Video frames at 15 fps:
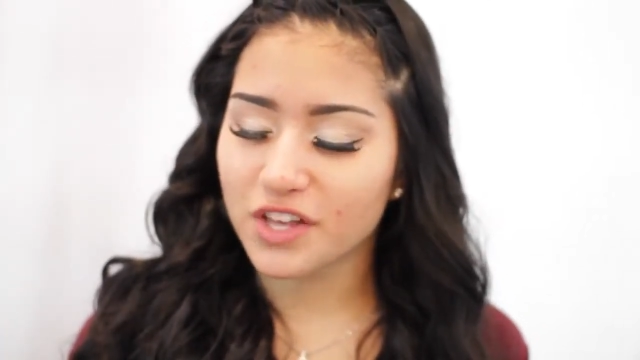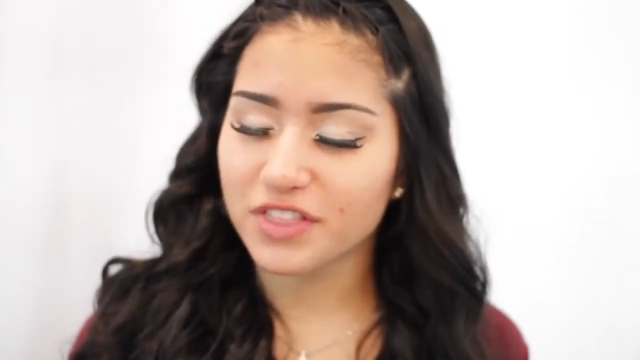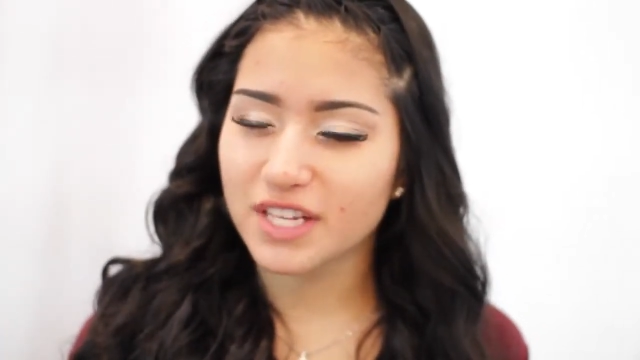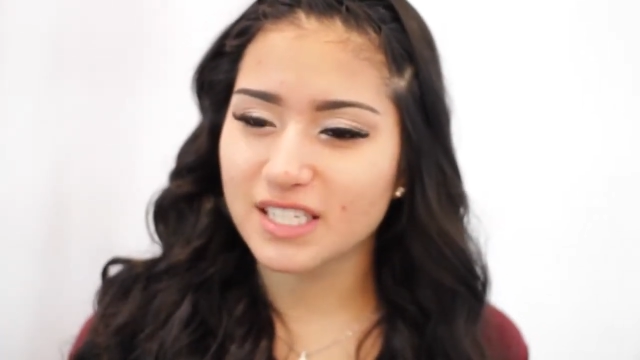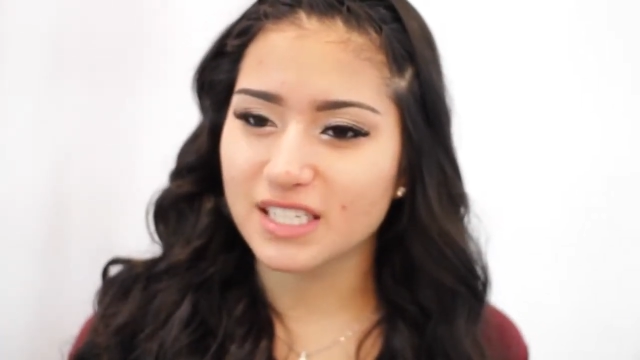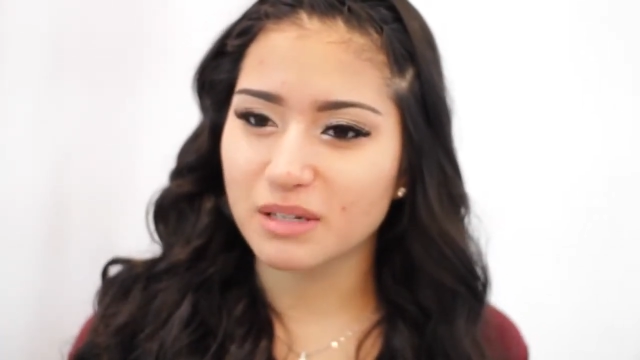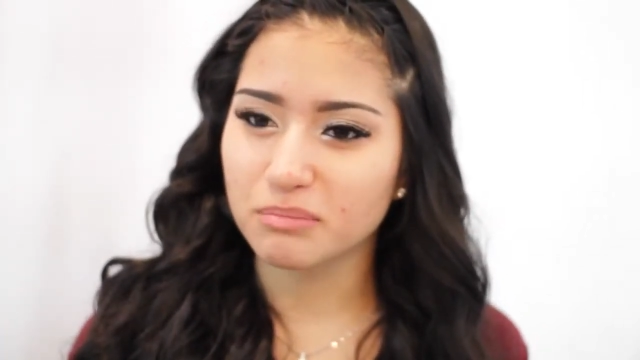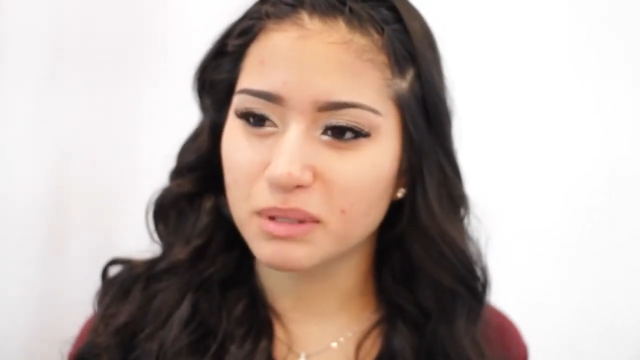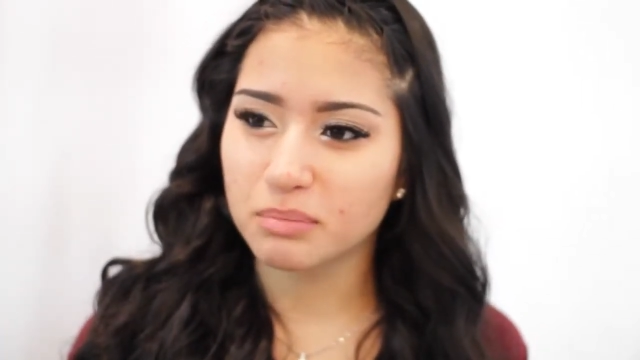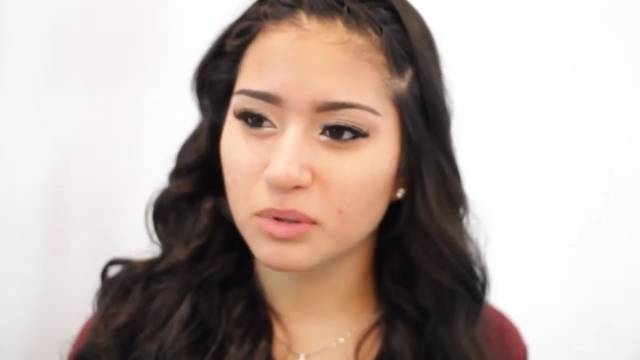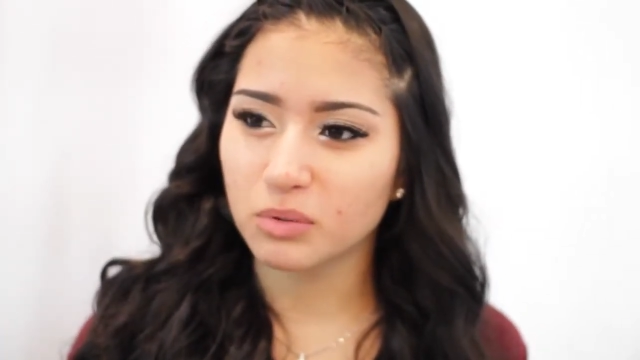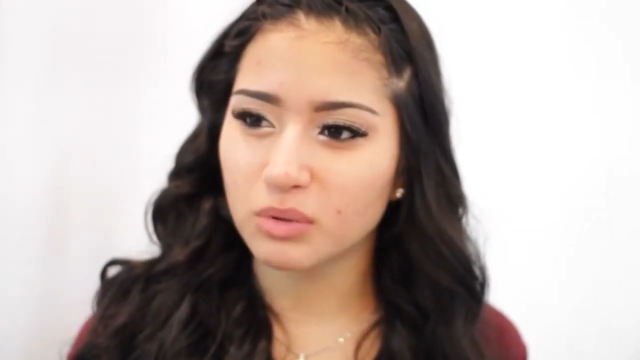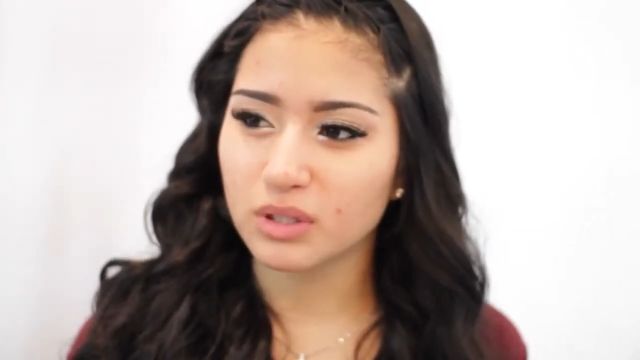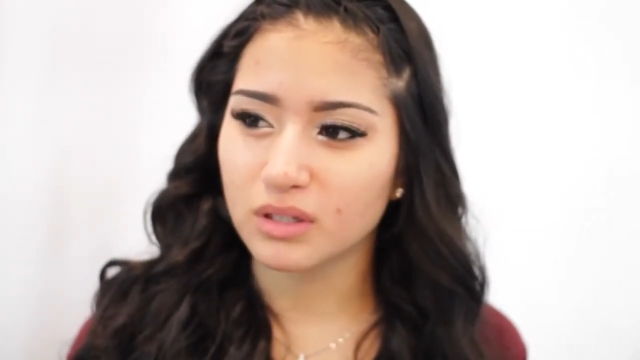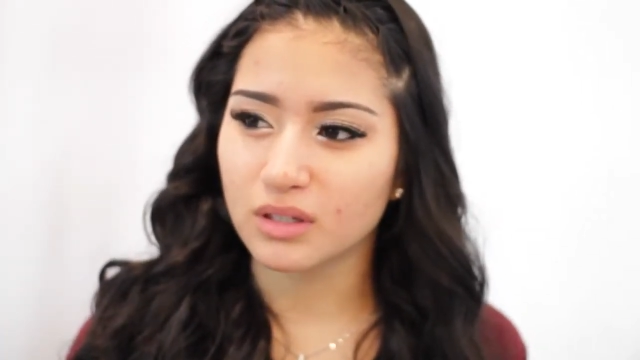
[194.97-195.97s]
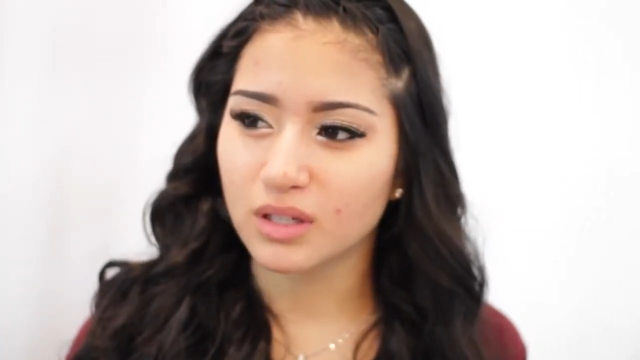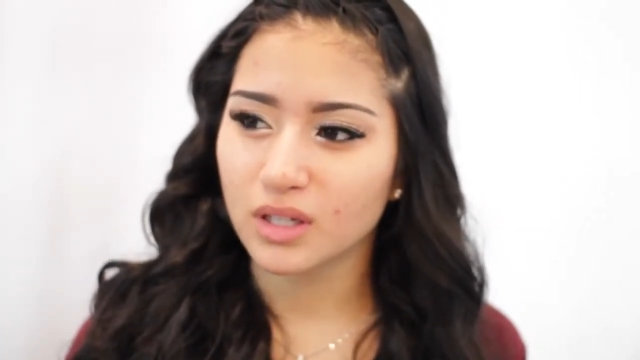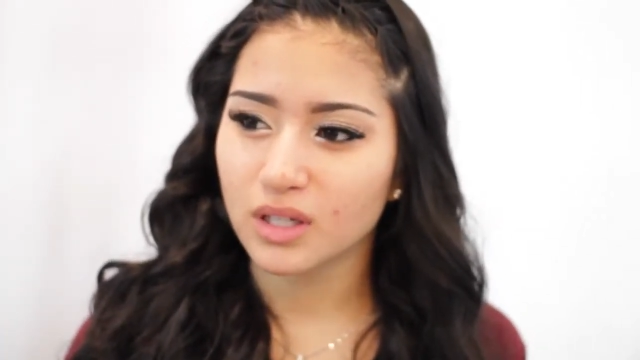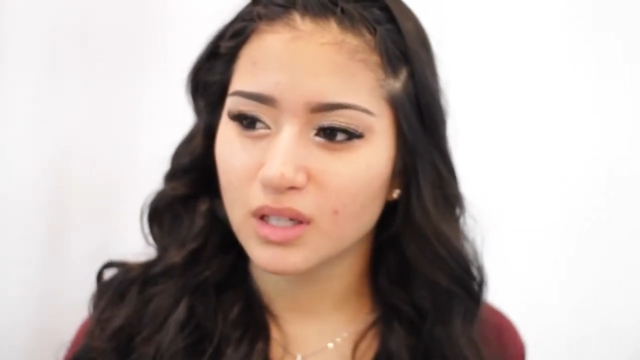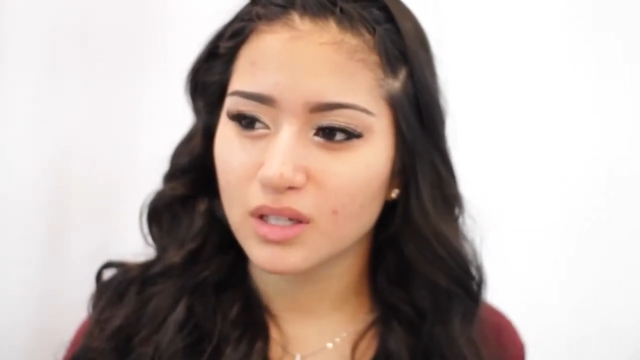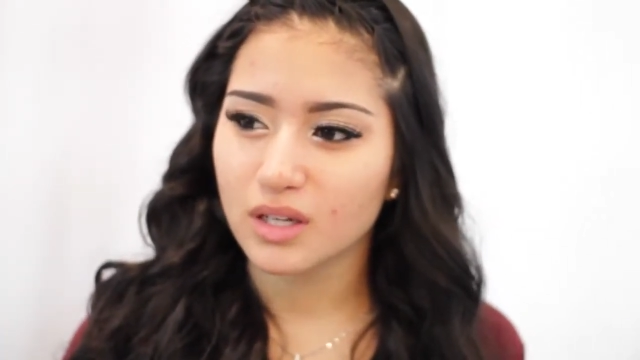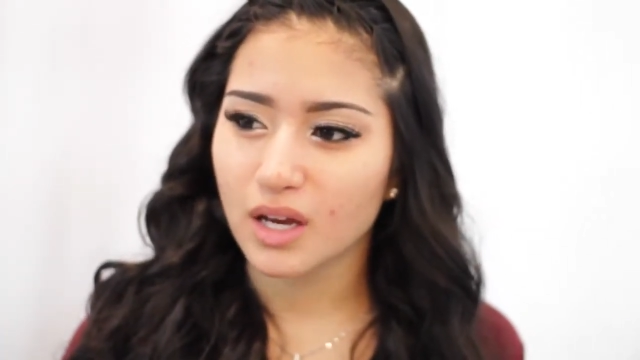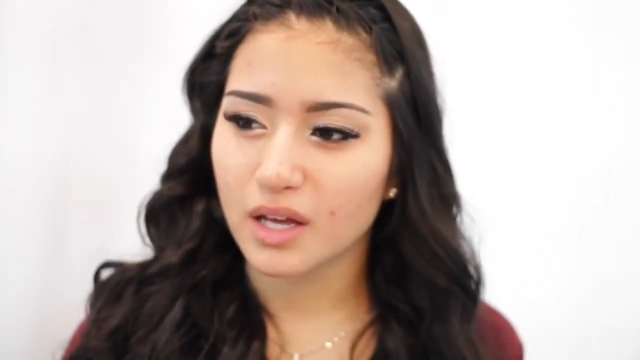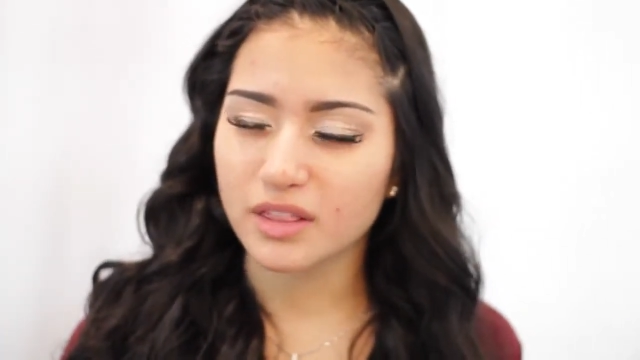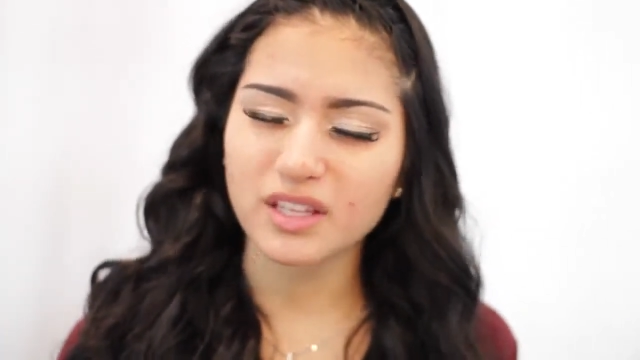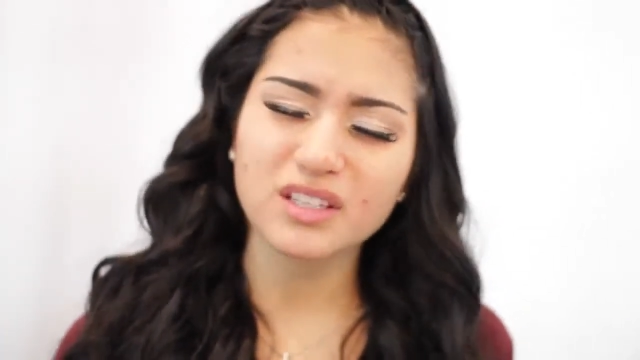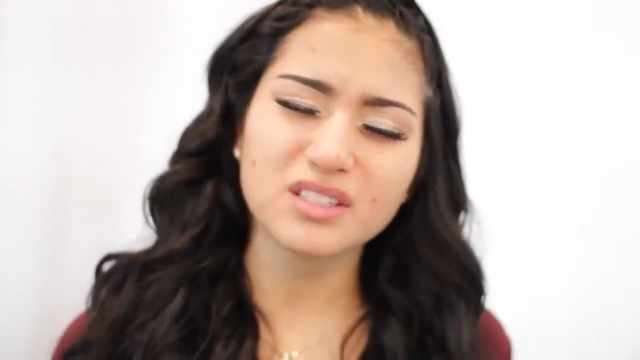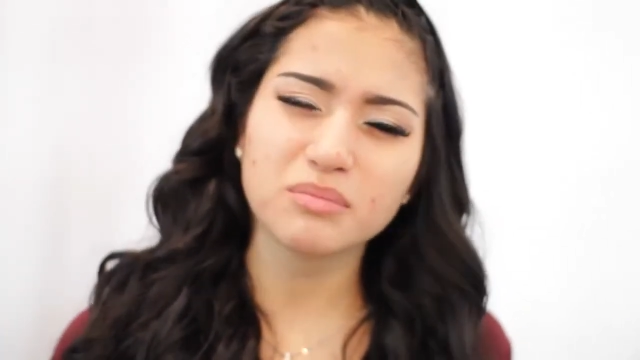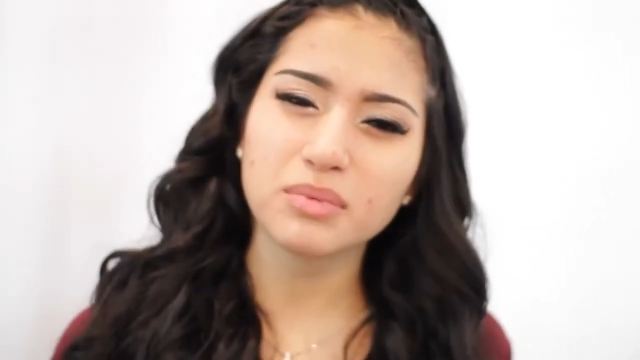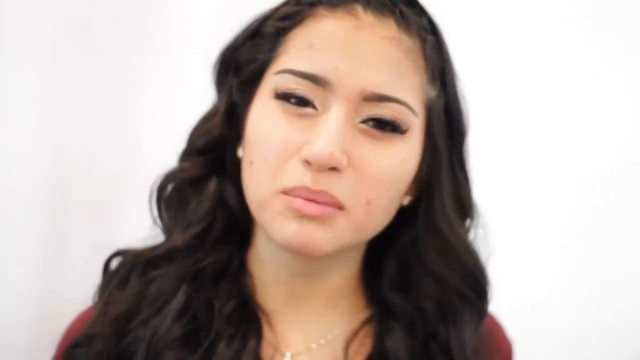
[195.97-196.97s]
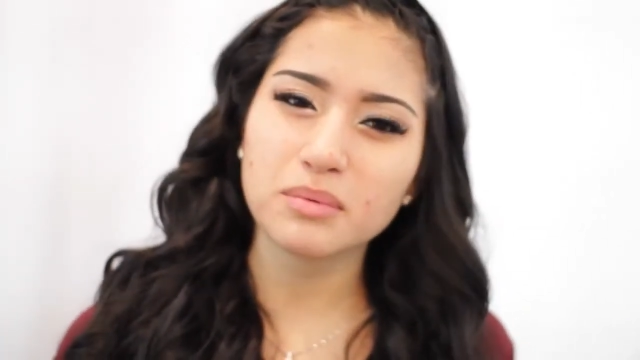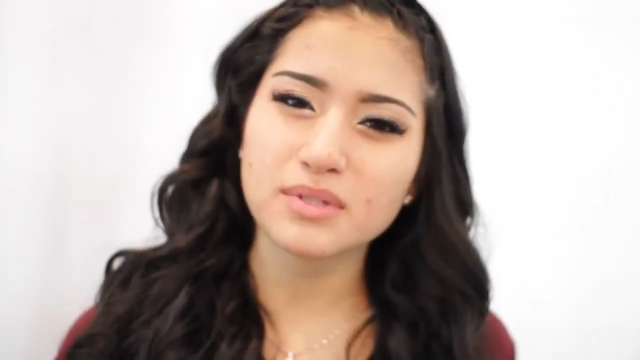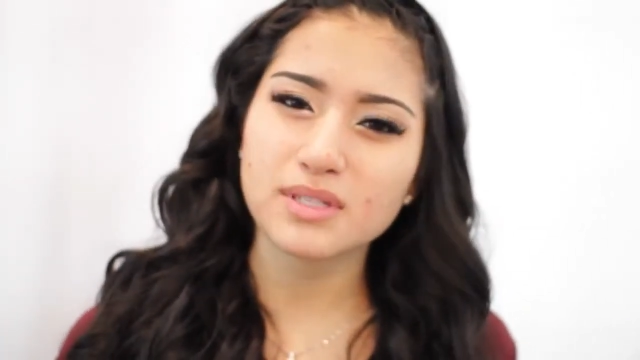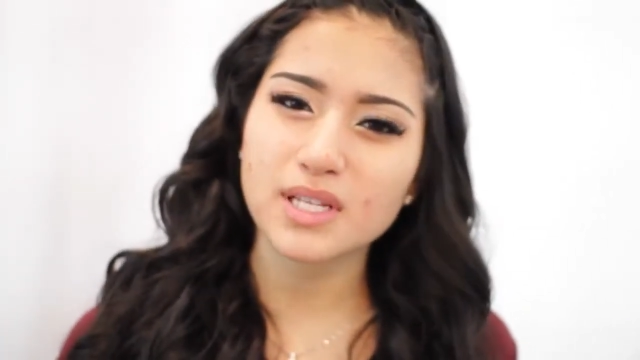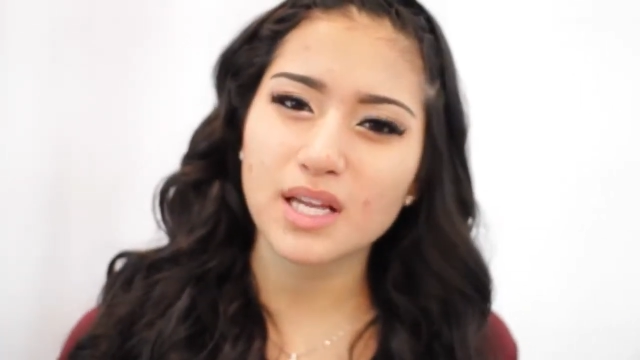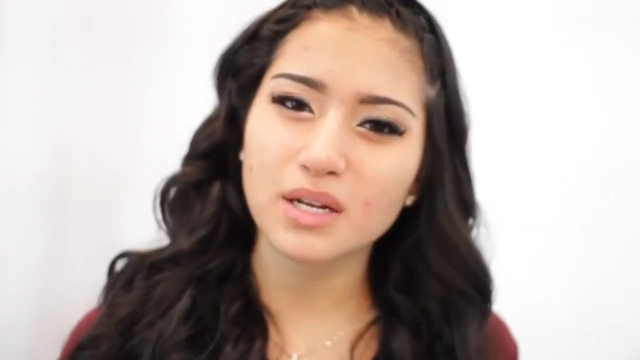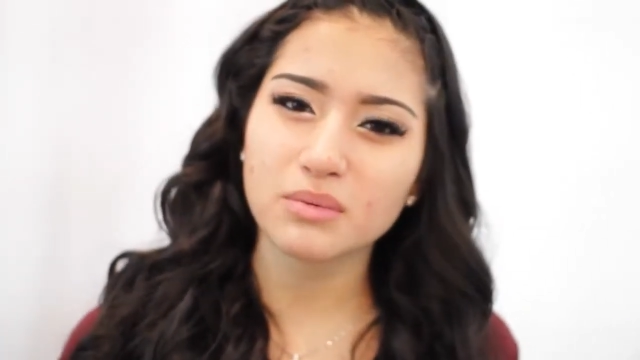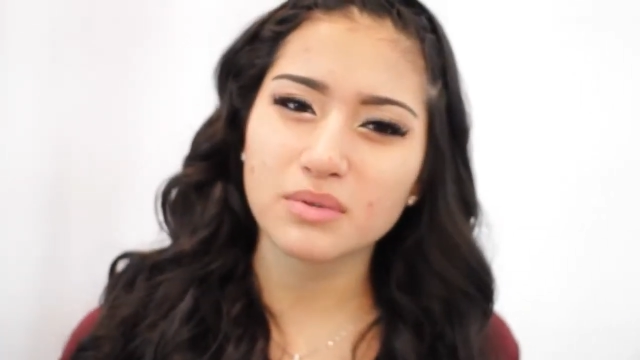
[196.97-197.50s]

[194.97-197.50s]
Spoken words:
I think some people said